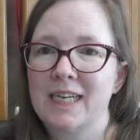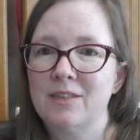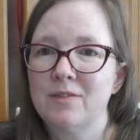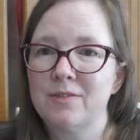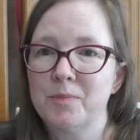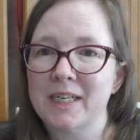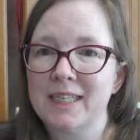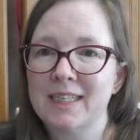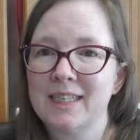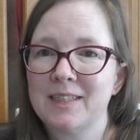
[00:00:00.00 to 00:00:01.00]
Hello
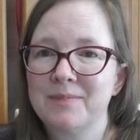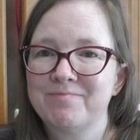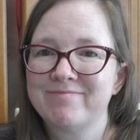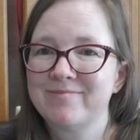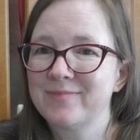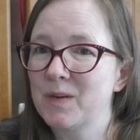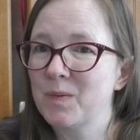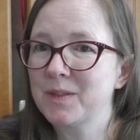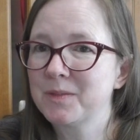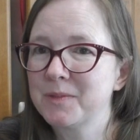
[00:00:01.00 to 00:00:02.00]
everybody,
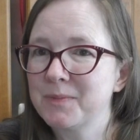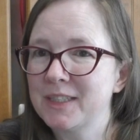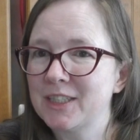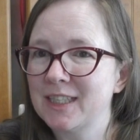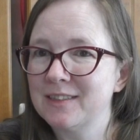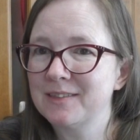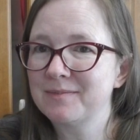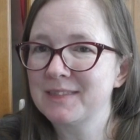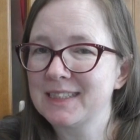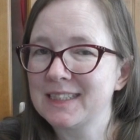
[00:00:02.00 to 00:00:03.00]
welcome to my channel.
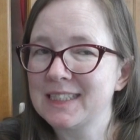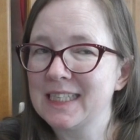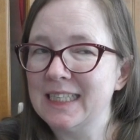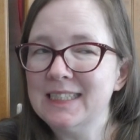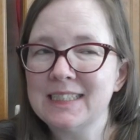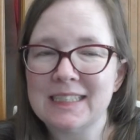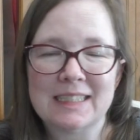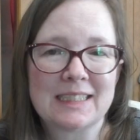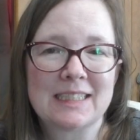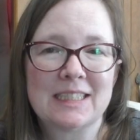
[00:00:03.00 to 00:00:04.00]
This is Tina at
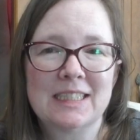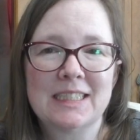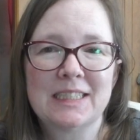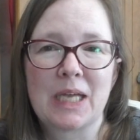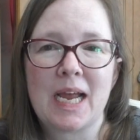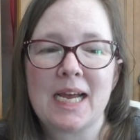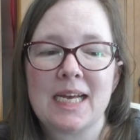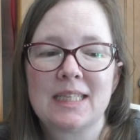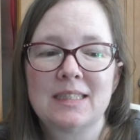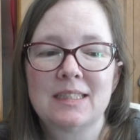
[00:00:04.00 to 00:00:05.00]
Tina Stitches.
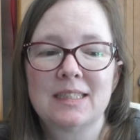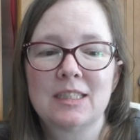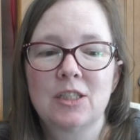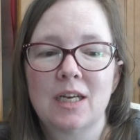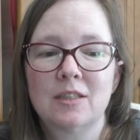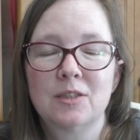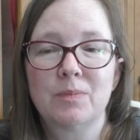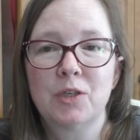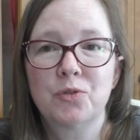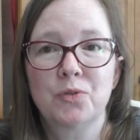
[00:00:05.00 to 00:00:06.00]
This is a channel
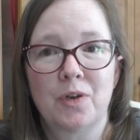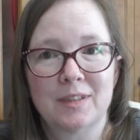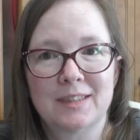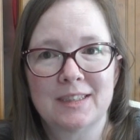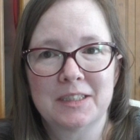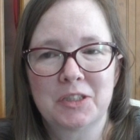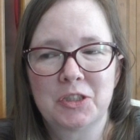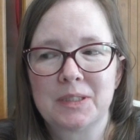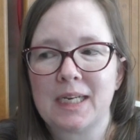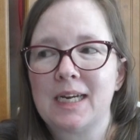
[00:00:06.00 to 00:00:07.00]
about cross
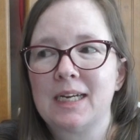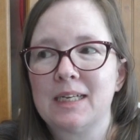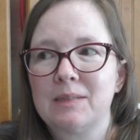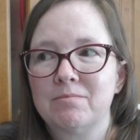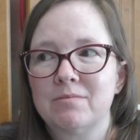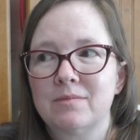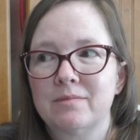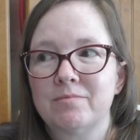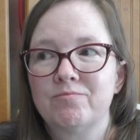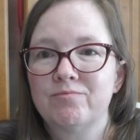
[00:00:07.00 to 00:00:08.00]
stitch,
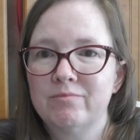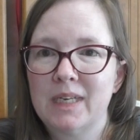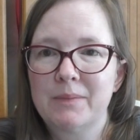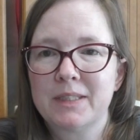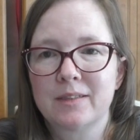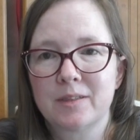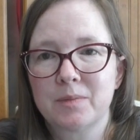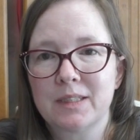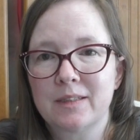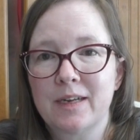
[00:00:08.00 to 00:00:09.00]
maybe a little
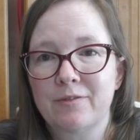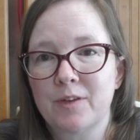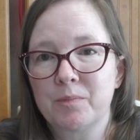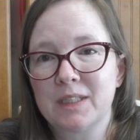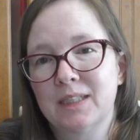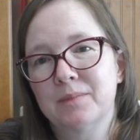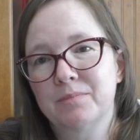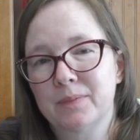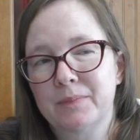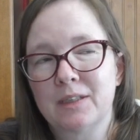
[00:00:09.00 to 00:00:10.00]
bit of life update,
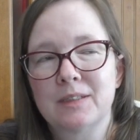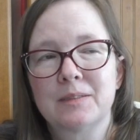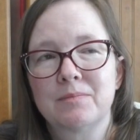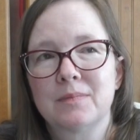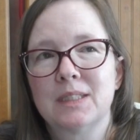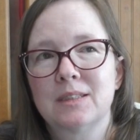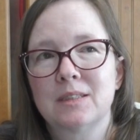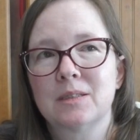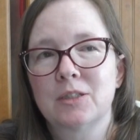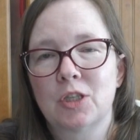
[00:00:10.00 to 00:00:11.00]
but
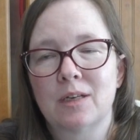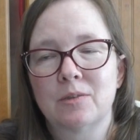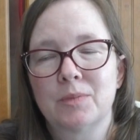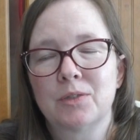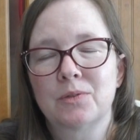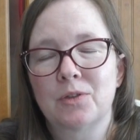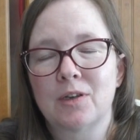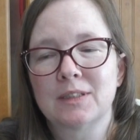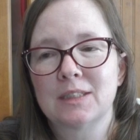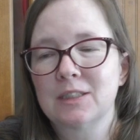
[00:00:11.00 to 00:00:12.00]
it's a channel about
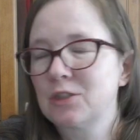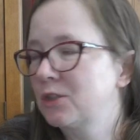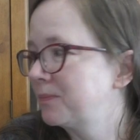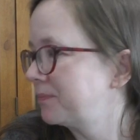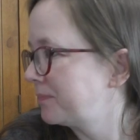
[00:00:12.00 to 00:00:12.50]
cross stitch.